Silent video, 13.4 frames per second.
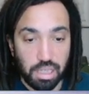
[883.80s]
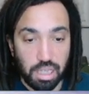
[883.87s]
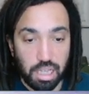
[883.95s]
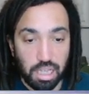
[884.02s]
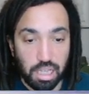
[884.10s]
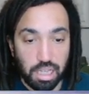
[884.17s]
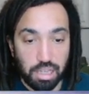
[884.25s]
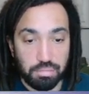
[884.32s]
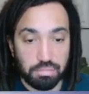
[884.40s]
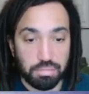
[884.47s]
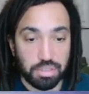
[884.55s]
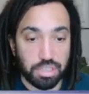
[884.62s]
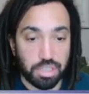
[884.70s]

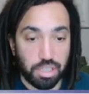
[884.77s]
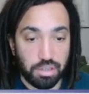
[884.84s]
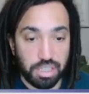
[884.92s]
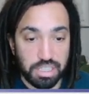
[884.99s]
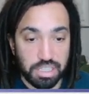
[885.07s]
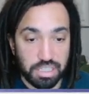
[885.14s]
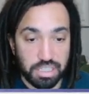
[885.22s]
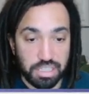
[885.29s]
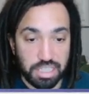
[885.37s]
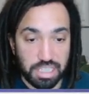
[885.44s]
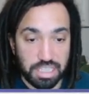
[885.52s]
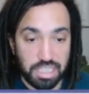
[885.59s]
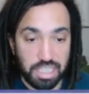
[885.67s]
Um, so this is
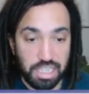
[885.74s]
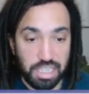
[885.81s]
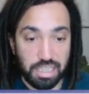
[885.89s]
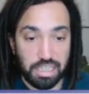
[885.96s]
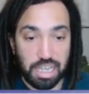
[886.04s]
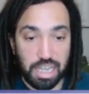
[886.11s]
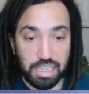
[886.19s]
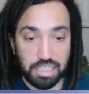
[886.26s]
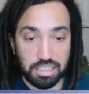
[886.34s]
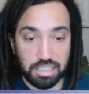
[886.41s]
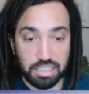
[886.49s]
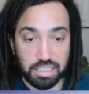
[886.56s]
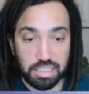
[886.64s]

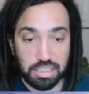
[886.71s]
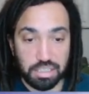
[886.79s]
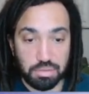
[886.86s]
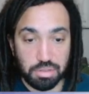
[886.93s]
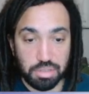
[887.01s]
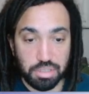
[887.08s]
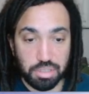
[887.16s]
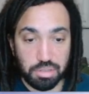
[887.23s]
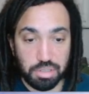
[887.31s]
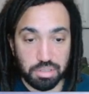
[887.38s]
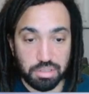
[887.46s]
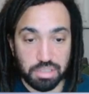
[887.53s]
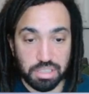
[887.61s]
60x is equal to
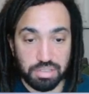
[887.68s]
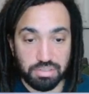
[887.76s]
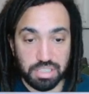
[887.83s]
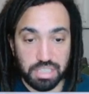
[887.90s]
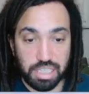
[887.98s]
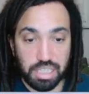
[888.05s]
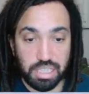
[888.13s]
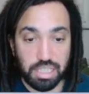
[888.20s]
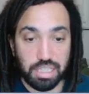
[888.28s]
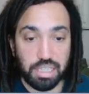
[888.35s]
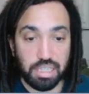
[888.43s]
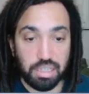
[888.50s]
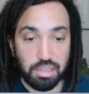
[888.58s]
270,
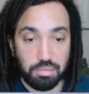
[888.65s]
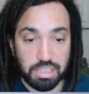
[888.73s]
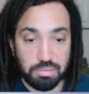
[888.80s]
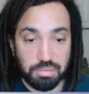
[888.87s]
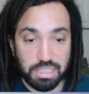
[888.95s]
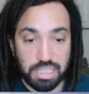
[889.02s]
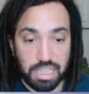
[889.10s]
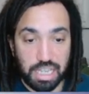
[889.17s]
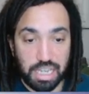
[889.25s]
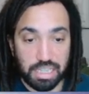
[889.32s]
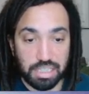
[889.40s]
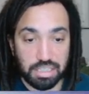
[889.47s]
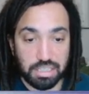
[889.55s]
which means that
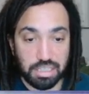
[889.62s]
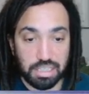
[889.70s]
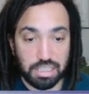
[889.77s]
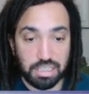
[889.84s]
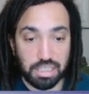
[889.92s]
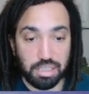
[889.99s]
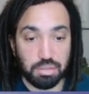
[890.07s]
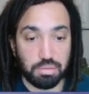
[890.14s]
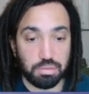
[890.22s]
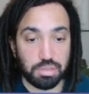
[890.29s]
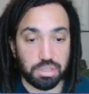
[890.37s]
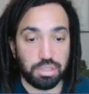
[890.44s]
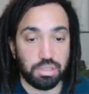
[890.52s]
x is equal
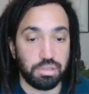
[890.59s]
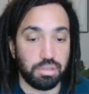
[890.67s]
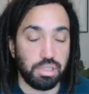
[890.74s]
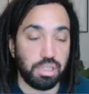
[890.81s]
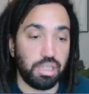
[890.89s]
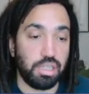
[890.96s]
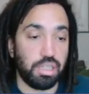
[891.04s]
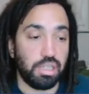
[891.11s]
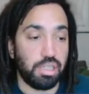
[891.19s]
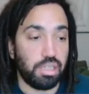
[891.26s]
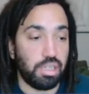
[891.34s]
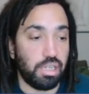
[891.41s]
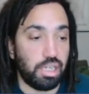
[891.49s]
to
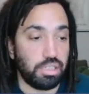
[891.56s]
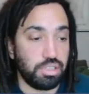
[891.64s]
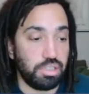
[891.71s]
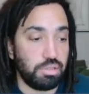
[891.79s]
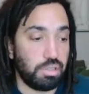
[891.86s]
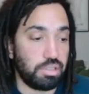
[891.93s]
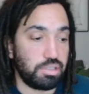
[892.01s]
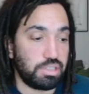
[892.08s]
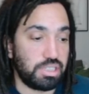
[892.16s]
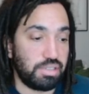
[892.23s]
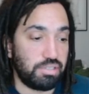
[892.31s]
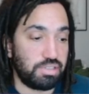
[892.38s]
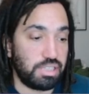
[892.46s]
uh,
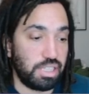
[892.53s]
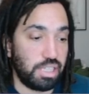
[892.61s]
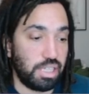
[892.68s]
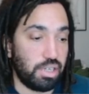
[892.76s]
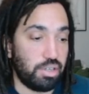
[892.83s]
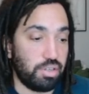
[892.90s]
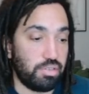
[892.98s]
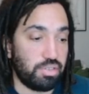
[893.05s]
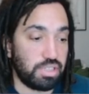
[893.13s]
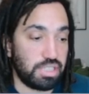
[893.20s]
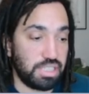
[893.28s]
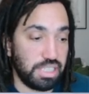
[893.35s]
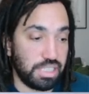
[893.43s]
270 over
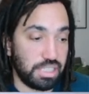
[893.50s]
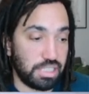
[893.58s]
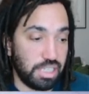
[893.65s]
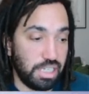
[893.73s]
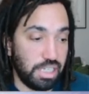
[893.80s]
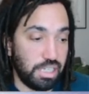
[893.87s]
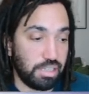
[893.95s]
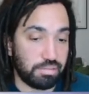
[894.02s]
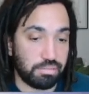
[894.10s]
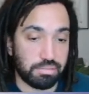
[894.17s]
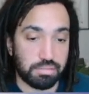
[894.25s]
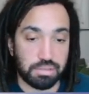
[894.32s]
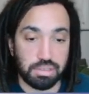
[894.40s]
60,
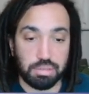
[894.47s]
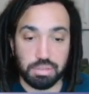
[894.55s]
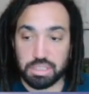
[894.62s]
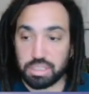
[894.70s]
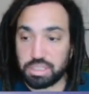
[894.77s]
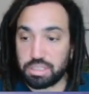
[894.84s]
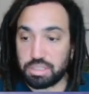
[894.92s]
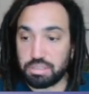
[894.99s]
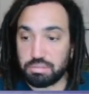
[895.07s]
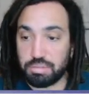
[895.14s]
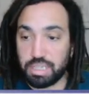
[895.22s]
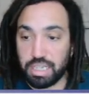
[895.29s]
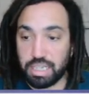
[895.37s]
which I should do
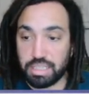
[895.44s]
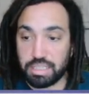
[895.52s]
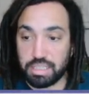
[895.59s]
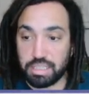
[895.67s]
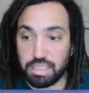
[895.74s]
in my head.